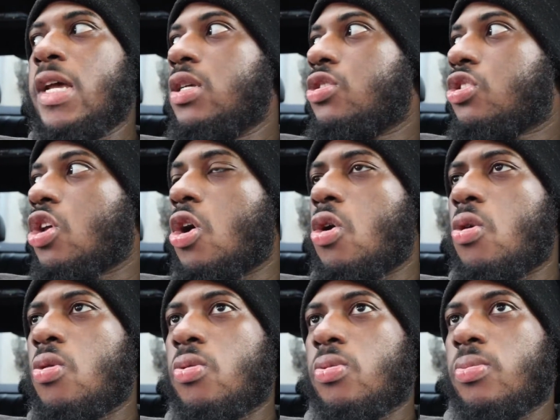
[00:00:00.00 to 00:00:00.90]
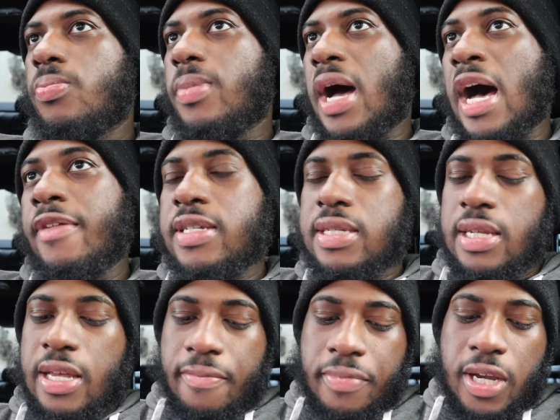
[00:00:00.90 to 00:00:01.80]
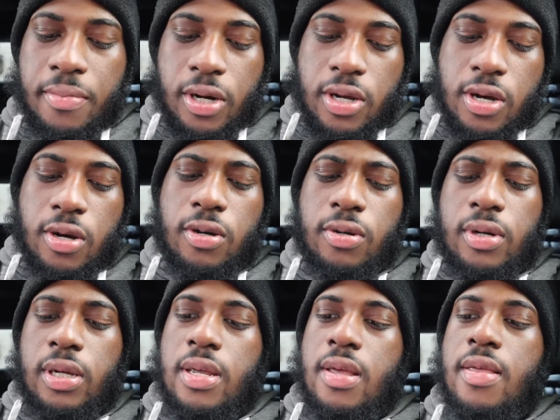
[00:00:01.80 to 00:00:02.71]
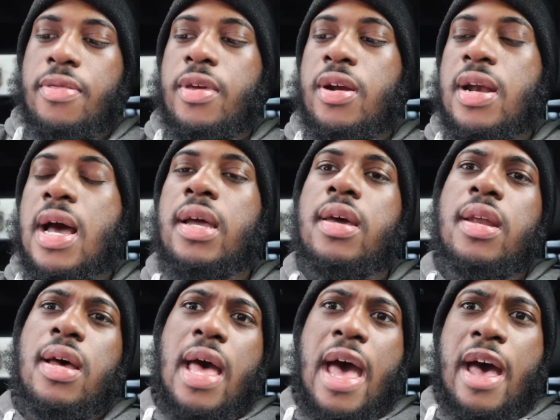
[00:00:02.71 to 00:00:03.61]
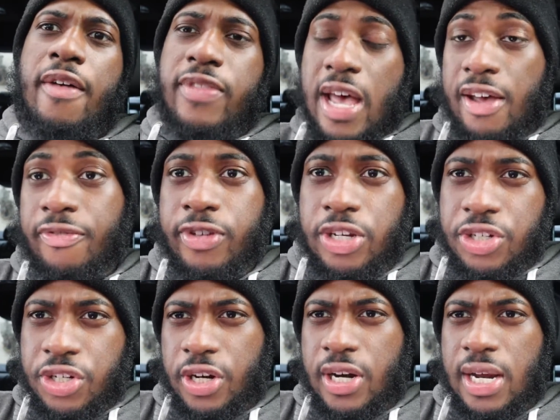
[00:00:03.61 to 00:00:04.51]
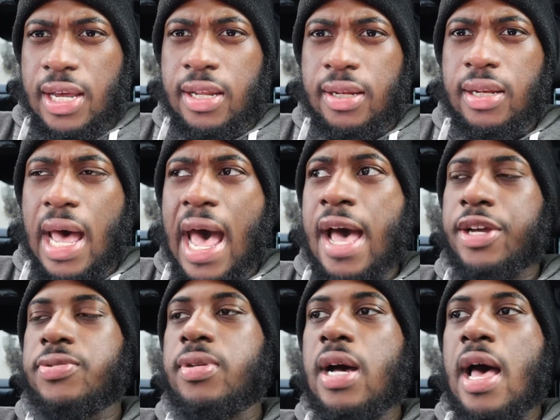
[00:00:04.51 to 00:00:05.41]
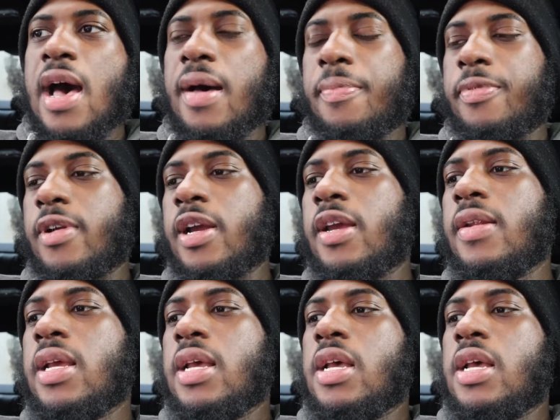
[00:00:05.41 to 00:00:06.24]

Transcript: So obviously in Bimmercode, they're not gonna have that feature in the actual app, right?